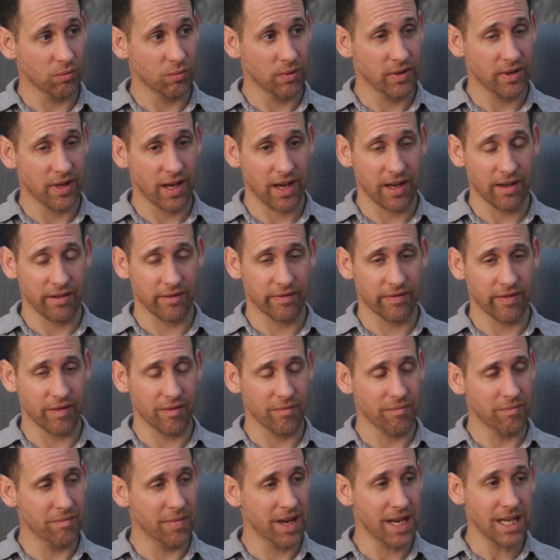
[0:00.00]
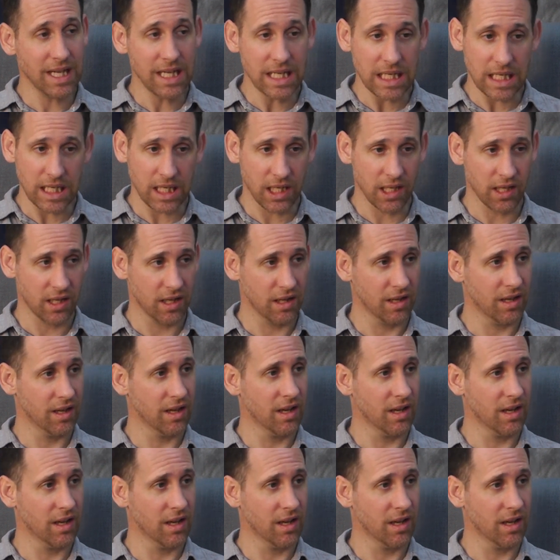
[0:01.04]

we have many